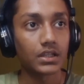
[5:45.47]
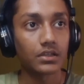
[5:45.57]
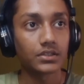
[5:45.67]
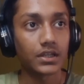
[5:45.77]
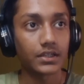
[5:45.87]

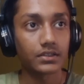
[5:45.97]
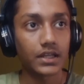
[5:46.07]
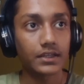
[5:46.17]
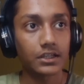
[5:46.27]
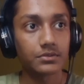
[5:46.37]
And the
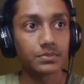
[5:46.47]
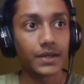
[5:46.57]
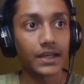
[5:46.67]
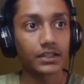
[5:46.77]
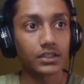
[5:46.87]
knight comes
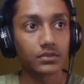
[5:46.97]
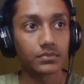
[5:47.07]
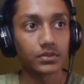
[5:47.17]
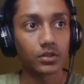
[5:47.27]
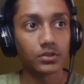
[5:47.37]
back,
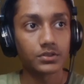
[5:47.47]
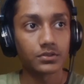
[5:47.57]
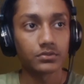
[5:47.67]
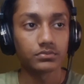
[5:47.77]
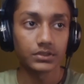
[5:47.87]

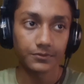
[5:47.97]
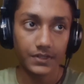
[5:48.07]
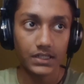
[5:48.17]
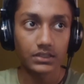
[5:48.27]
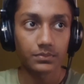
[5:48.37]
also
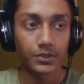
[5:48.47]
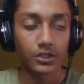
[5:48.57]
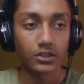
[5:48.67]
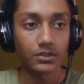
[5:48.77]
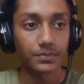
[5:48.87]
defending the
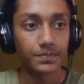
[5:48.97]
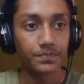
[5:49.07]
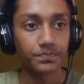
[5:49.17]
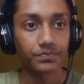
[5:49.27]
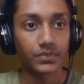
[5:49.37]
pawn.
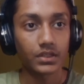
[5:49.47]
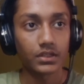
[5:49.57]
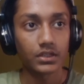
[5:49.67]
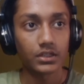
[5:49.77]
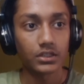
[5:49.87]

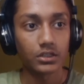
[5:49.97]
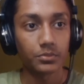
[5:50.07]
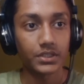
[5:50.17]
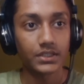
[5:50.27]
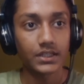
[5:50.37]
Now
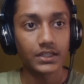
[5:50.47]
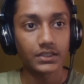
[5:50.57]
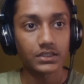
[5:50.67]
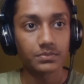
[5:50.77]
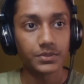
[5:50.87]
we're getting
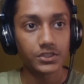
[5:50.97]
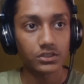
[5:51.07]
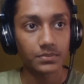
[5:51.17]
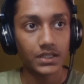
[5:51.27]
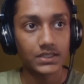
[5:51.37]
this
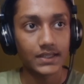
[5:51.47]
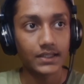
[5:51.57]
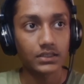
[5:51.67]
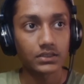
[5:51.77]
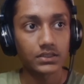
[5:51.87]
bishop
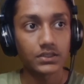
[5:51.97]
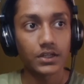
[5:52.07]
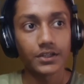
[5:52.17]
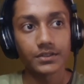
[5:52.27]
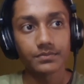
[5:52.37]
attacking this
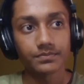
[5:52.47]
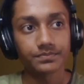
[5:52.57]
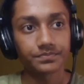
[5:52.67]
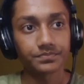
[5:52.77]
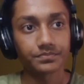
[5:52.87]
knight.
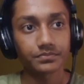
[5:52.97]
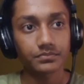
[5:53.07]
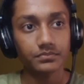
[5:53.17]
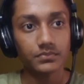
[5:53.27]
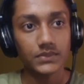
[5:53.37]

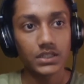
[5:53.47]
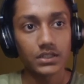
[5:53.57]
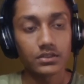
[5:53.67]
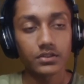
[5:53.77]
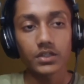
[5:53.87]

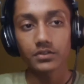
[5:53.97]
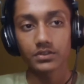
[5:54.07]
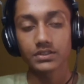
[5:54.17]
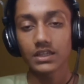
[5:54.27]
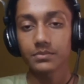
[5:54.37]
So you know,
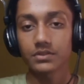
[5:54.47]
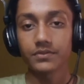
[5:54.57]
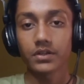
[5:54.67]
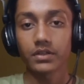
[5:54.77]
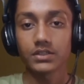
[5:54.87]
these games are
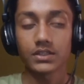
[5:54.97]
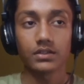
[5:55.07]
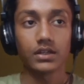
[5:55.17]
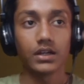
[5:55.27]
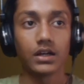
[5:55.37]
very
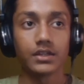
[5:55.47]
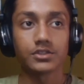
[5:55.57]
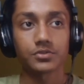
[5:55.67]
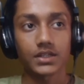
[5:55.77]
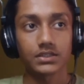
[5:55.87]

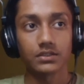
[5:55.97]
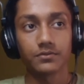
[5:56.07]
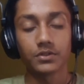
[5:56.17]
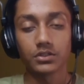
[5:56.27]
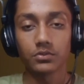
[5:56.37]
instructive
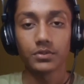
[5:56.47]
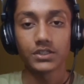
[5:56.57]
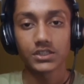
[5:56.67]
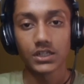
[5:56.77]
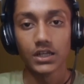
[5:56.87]
when you
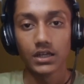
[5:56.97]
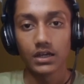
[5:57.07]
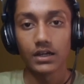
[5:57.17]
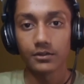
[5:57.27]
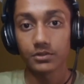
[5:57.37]
watch
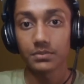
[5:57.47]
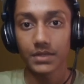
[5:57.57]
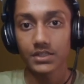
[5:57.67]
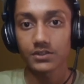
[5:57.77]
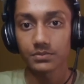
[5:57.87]

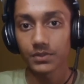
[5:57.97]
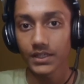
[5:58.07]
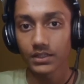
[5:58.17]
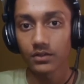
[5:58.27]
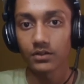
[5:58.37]
Grandmasters
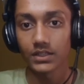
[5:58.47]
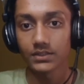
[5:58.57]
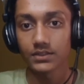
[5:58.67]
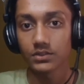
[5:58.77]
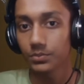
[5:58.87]
playing, or let's
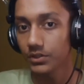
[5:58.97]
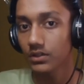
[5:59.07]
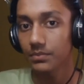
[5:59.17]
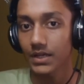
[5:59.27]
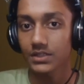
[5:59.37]
say super
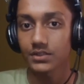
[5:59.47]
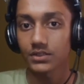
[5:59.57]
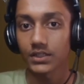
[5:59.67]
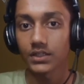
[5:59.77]
Grandmasters like